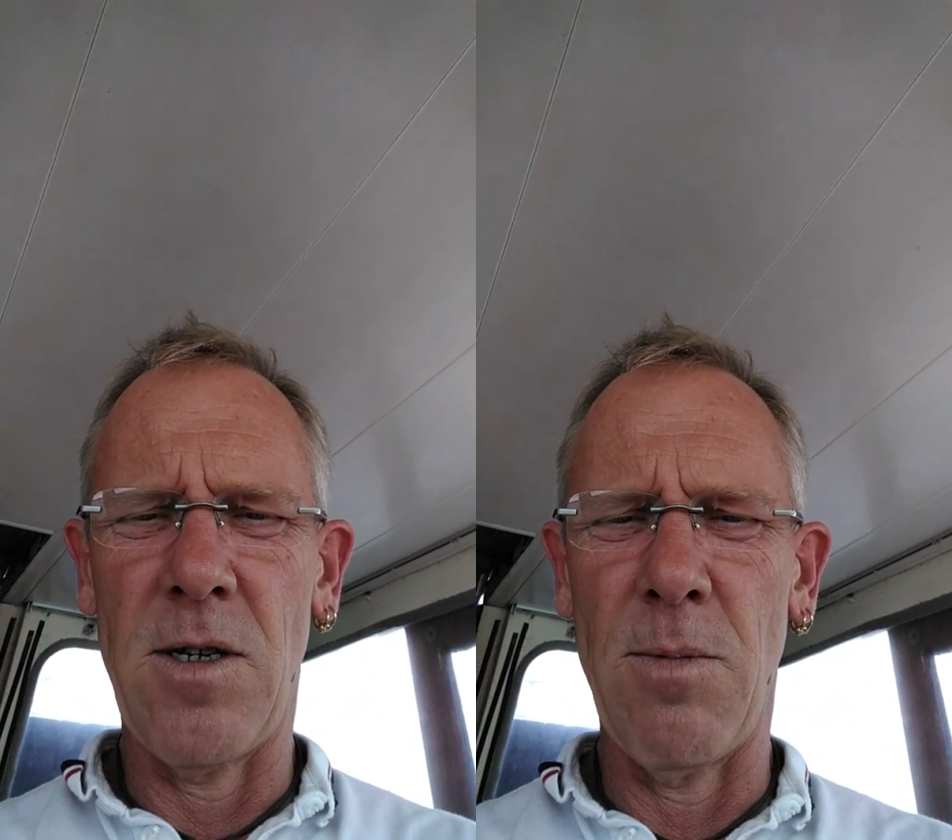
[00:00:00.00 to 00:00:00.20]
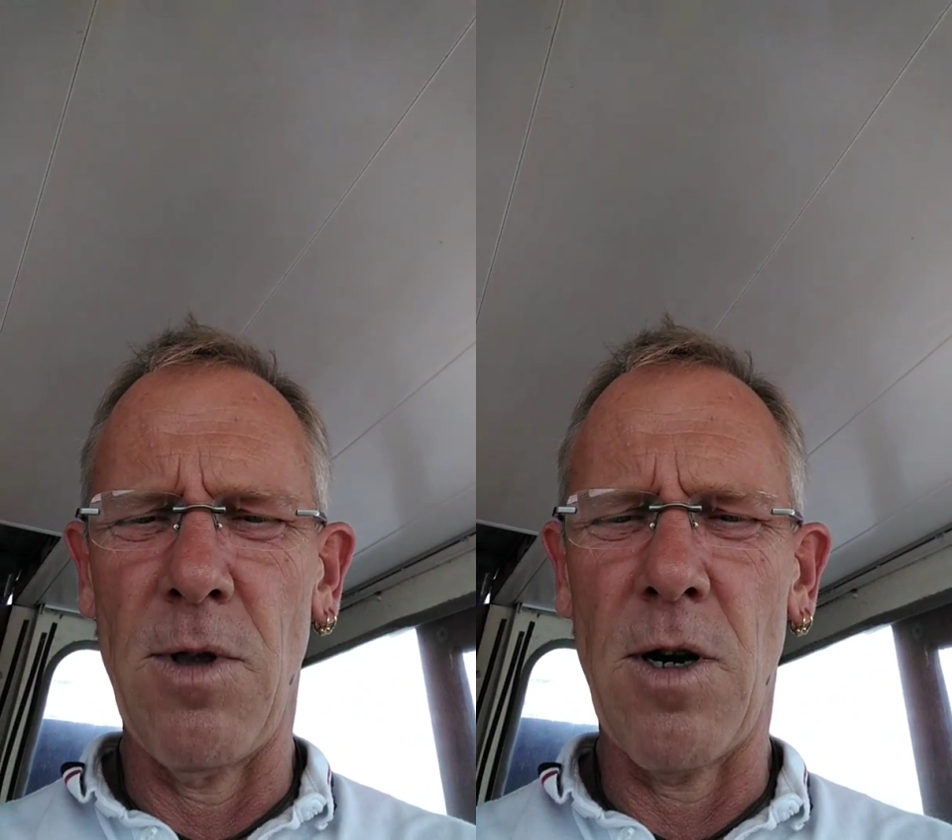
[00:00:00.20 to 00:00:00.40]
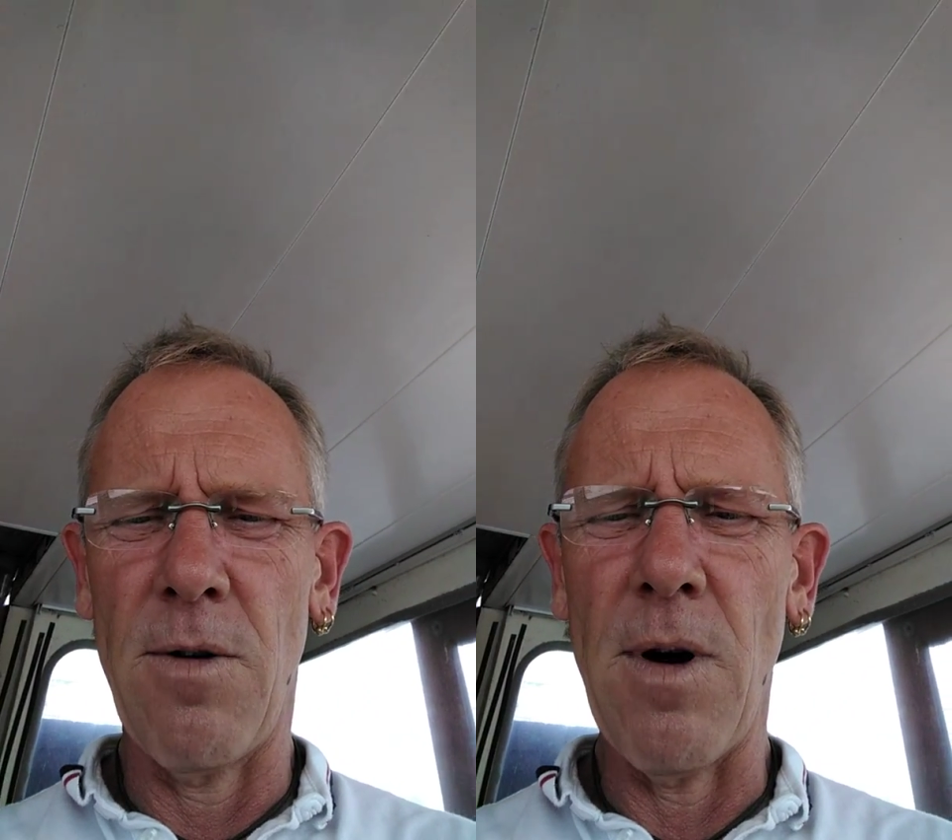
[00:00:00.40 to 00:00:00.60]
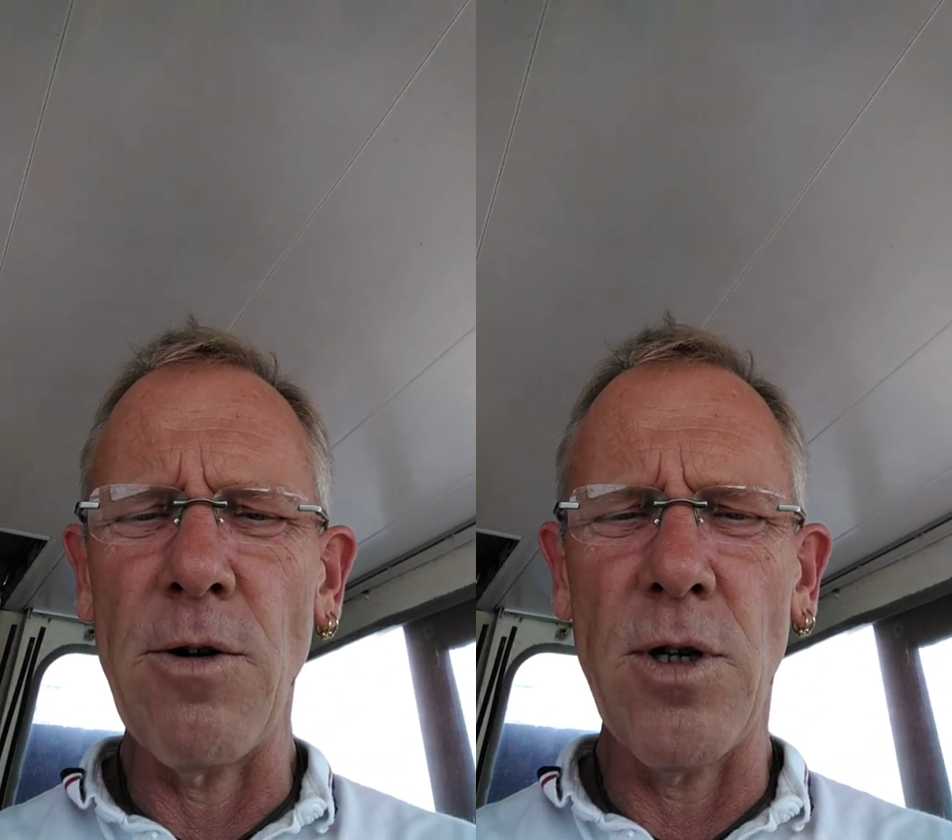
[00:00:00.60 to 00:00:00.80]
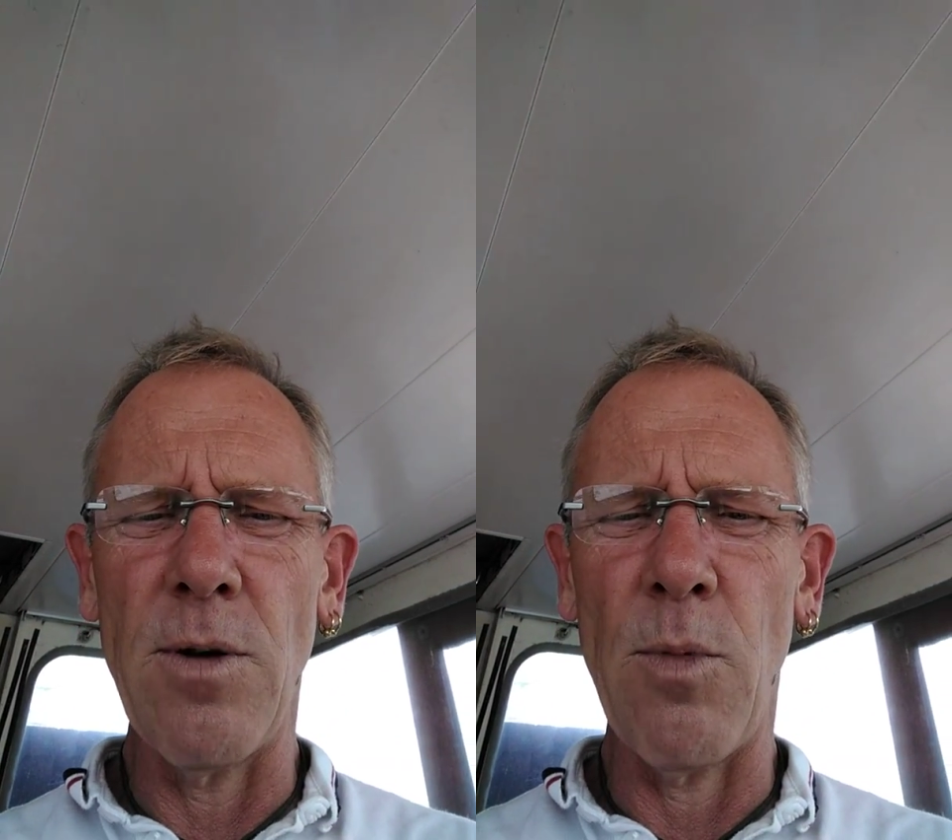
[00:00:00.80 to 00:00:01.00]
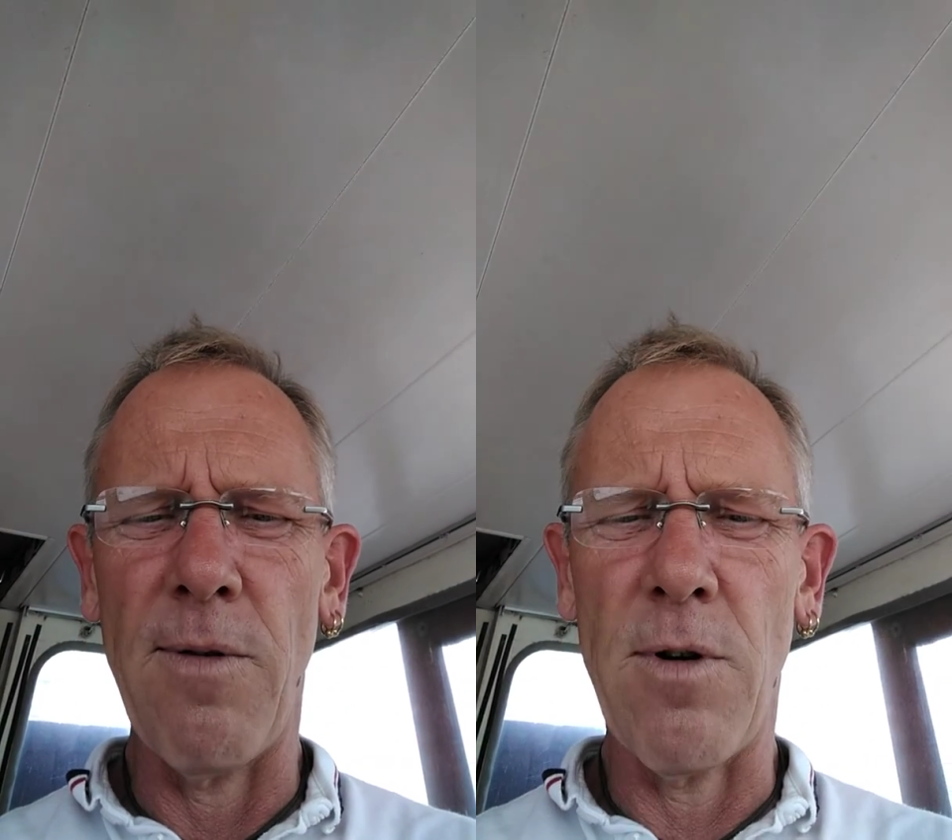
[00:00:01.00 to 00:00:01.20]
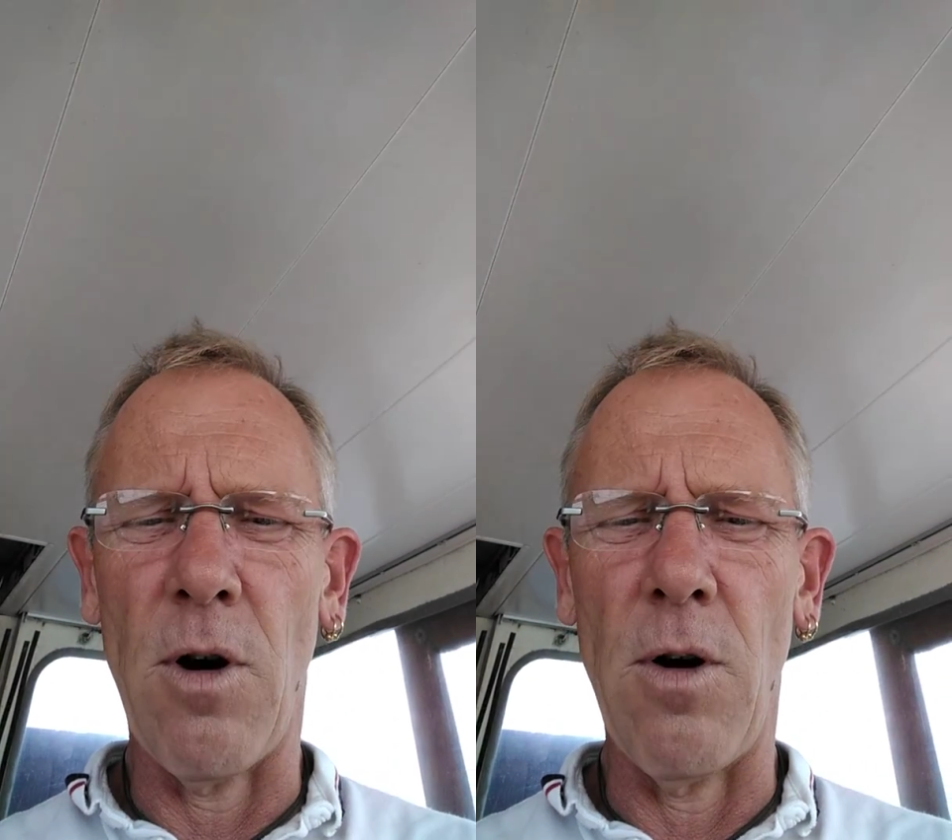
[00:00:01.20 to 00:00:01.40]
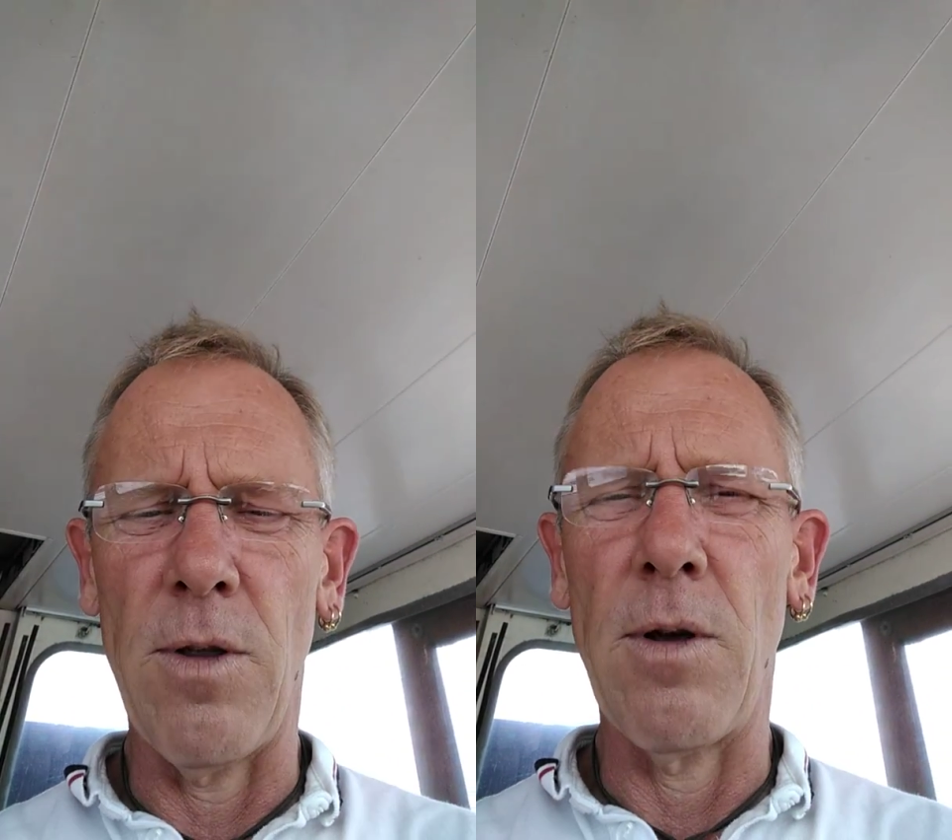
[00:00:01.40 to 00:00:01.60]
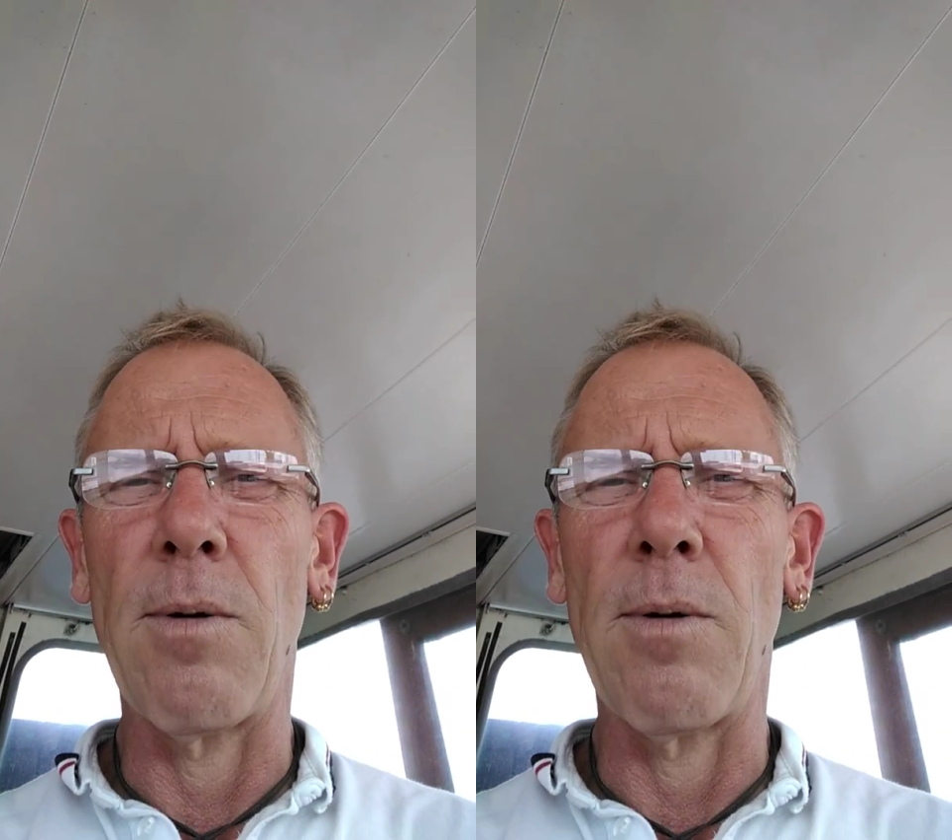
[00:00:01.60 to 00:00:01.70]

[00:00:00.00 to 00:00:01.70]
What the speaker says: of the corrosion that we've got on the